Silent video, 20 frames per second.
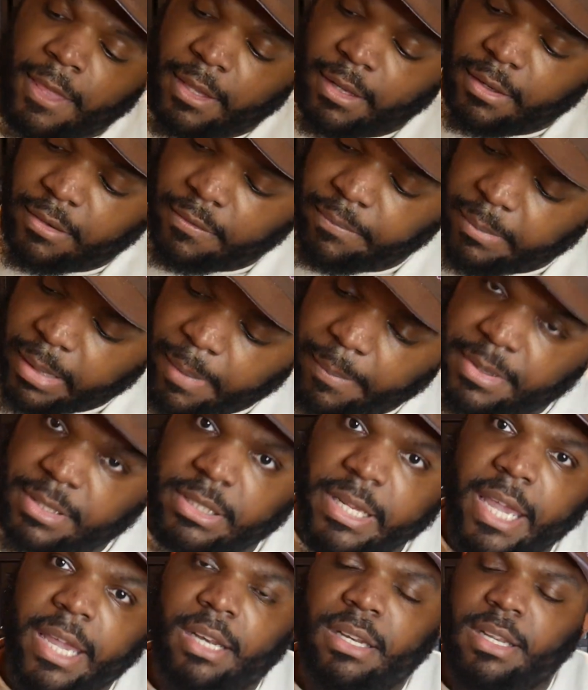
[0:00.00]
If I'm not
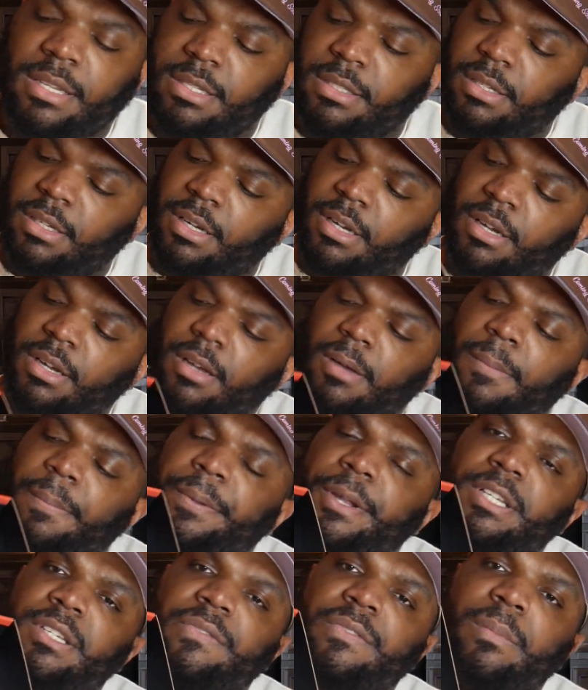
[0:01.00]
mistaken, this is the
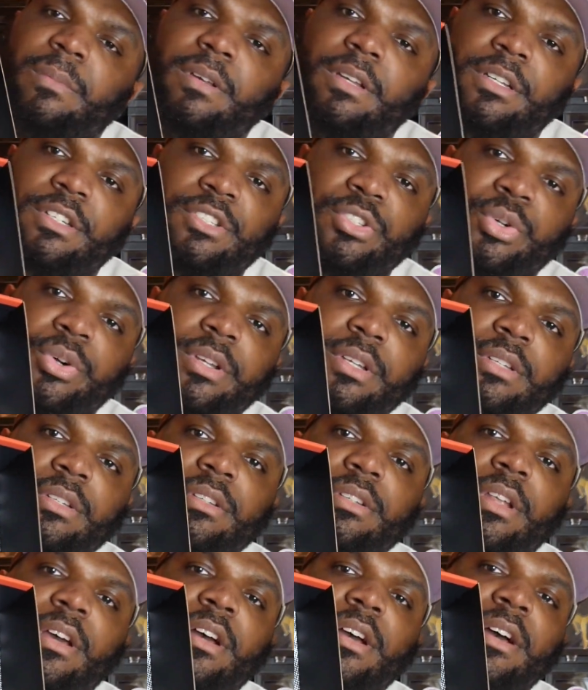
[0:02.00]
picture from the
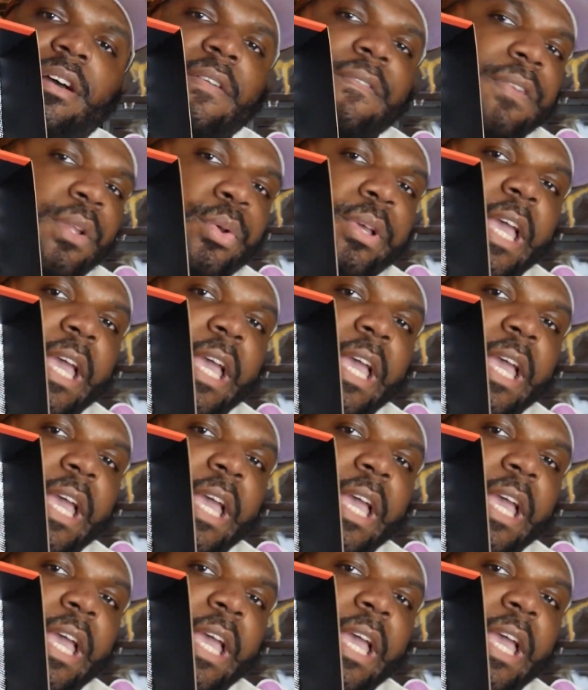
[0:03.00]
Jordan, the flu